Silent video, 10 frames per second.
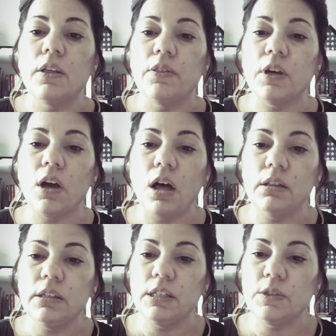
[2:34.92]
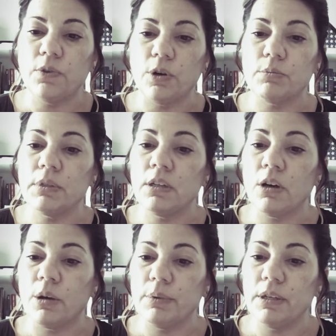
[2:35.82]
The colonies formed an
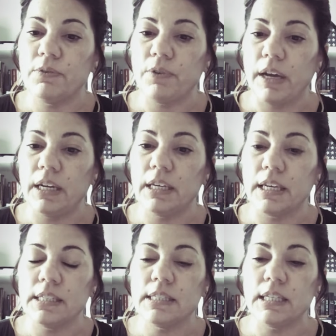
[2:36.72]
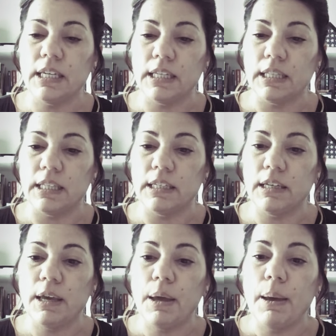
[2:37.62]
army to fight against England.
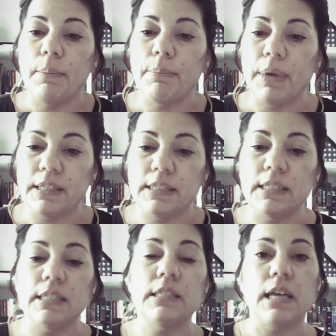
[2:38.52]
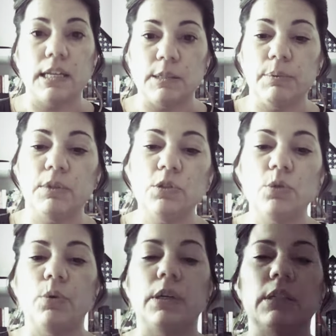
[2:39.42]
Betsy's husband
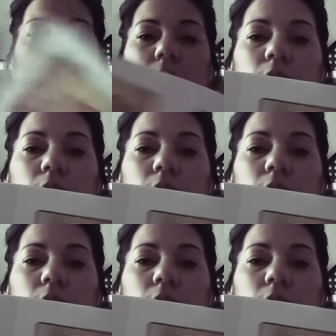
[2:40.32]
joined.